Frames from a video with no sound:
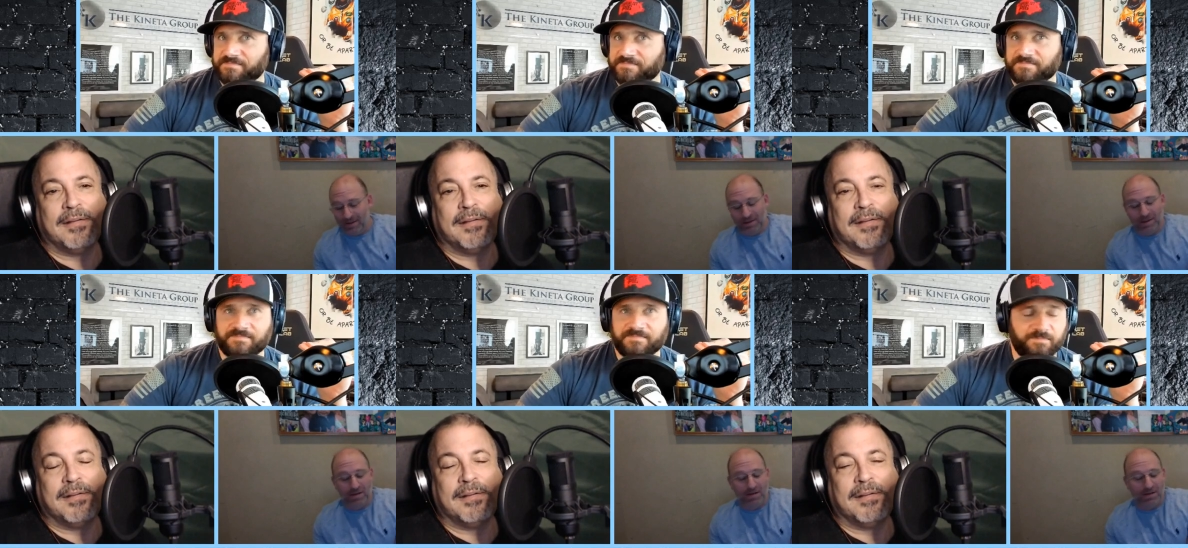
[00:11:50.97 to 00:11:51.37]

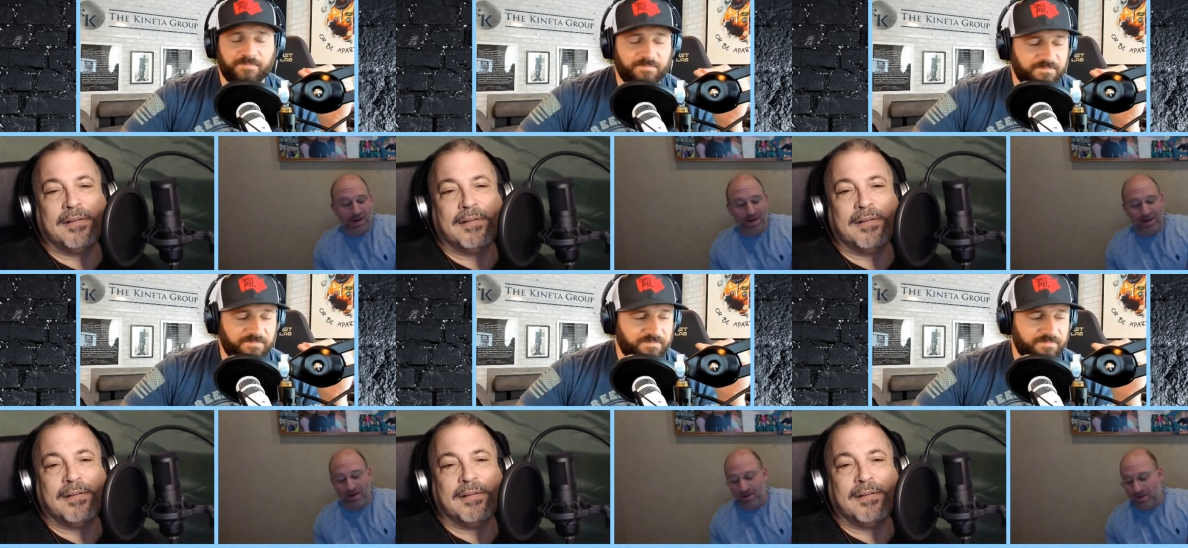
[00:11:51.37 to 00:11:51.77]
Speaker 1: just no
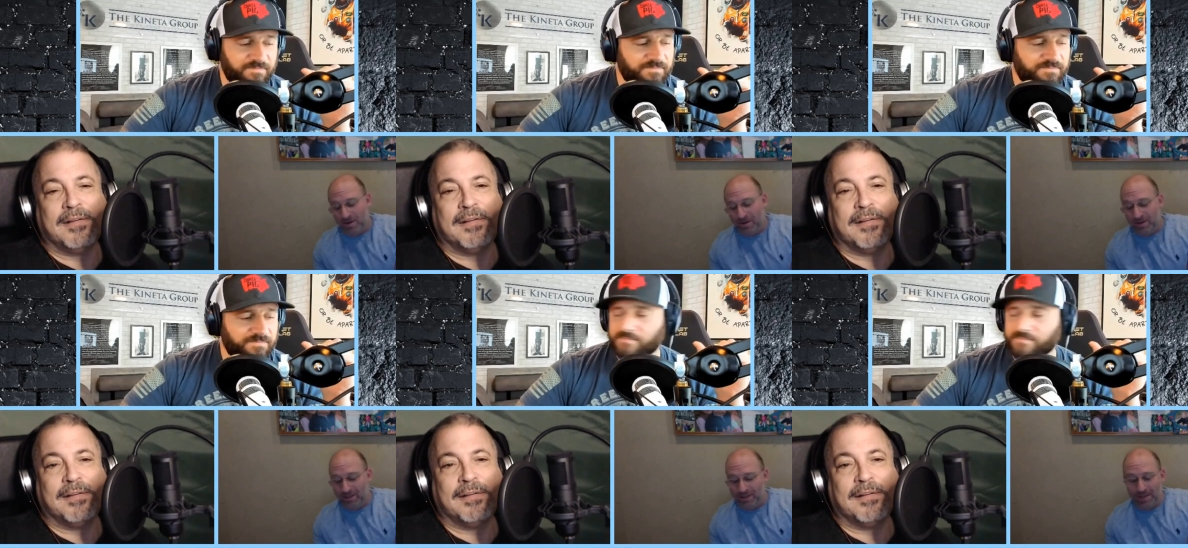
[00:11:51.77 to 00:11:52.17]
no
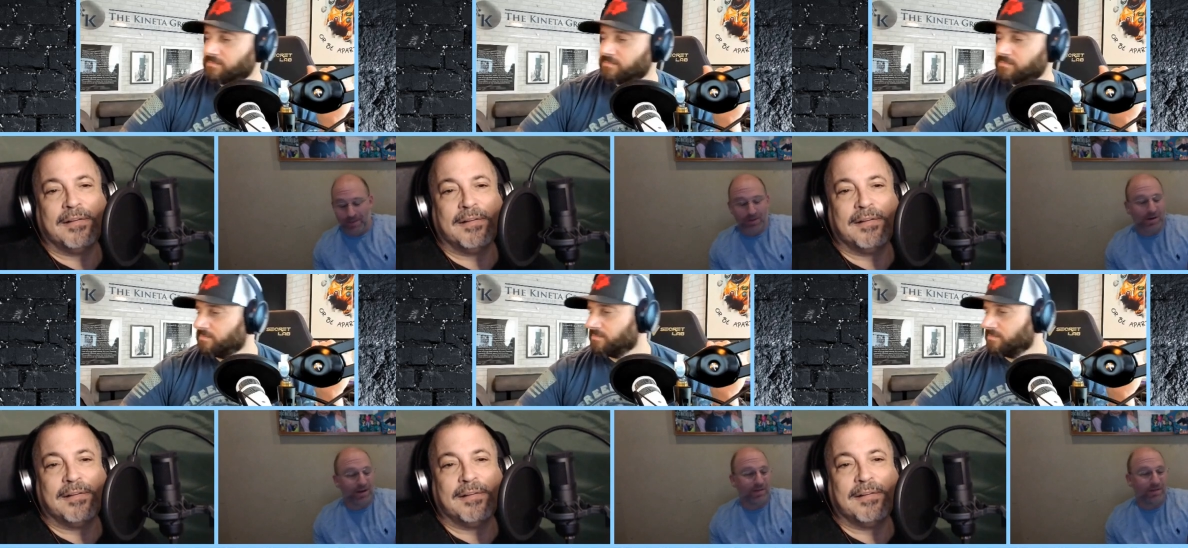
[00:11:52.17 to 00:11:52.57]
cutting
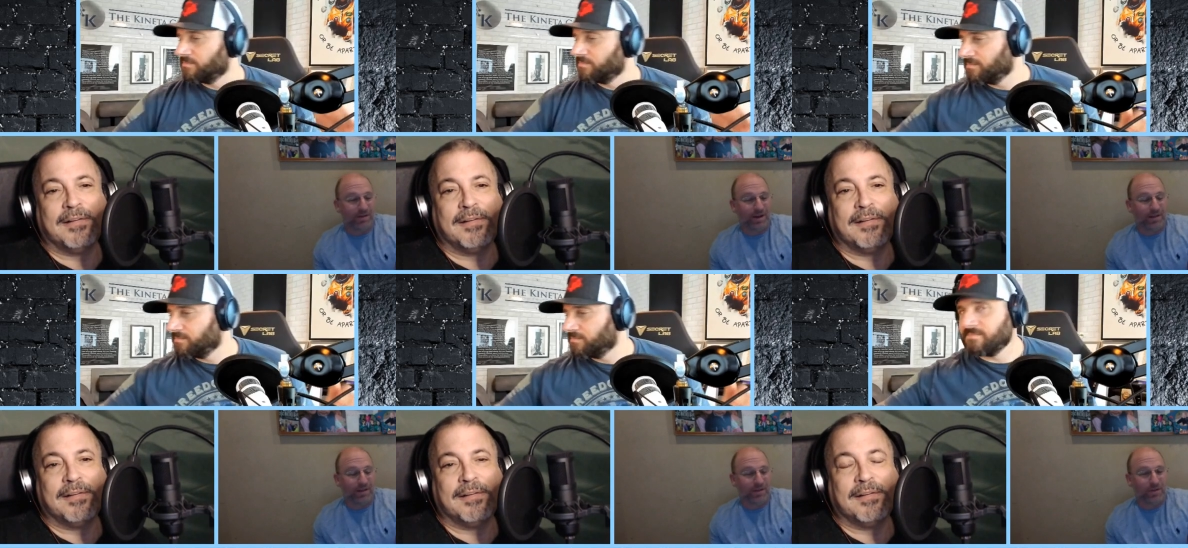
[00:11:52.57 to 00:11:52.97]
corners. Stop
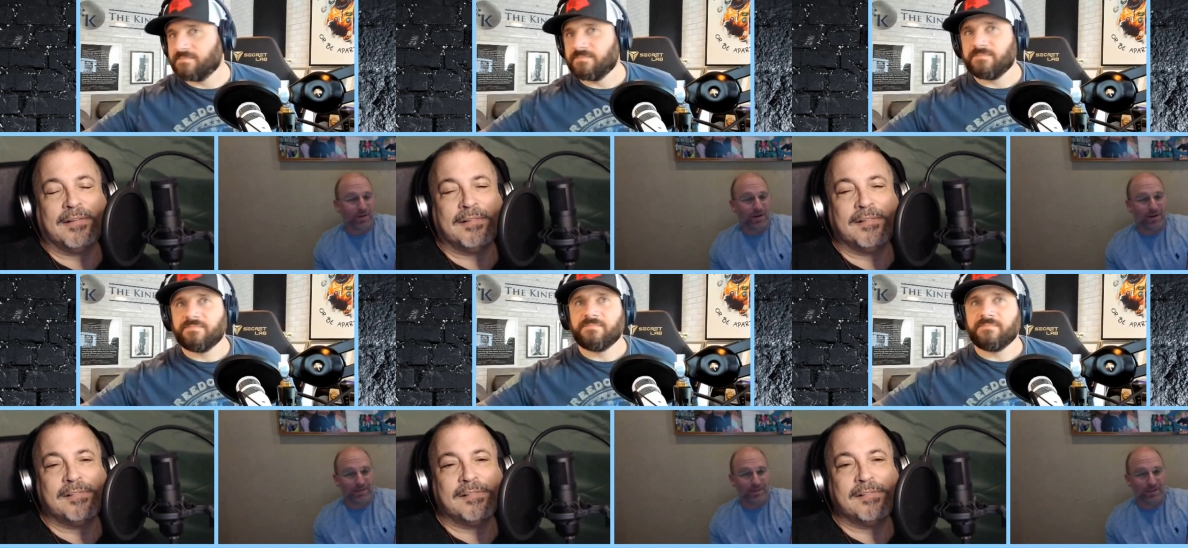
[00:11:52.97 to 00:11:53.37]
trying to
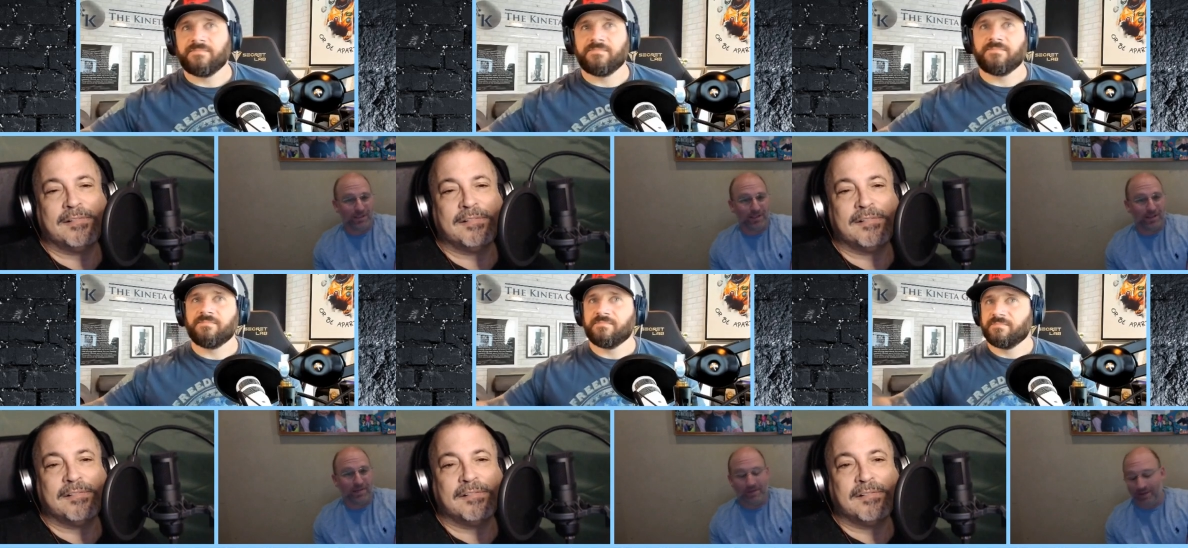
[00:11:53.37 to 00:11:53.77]
find the
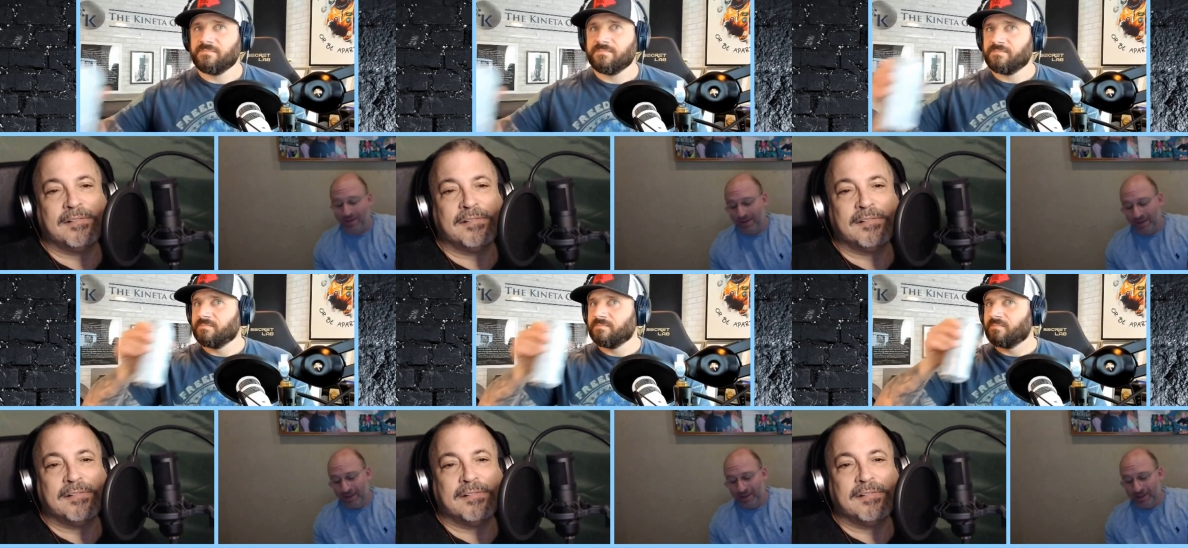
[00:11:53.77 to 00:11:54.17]
shortcut for
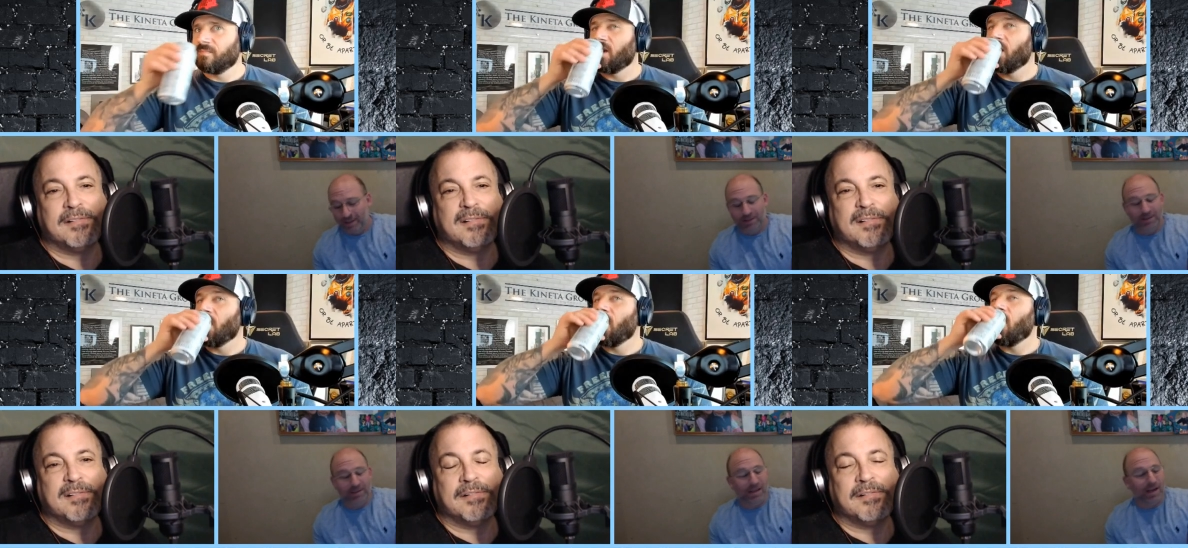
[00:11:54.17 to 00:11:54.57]
stuff.
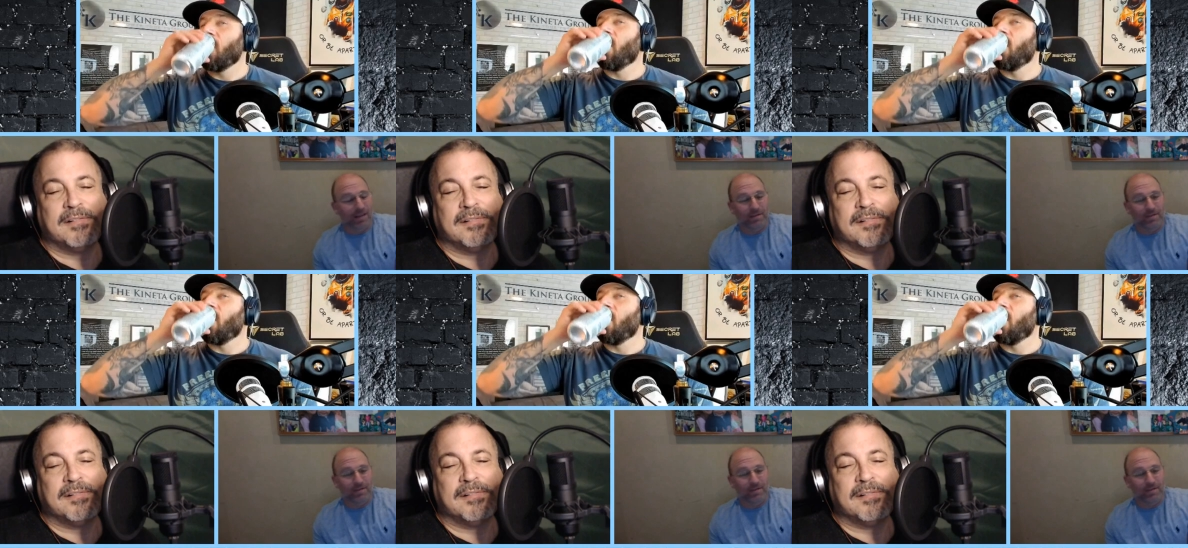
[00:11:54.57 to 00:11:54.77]
Just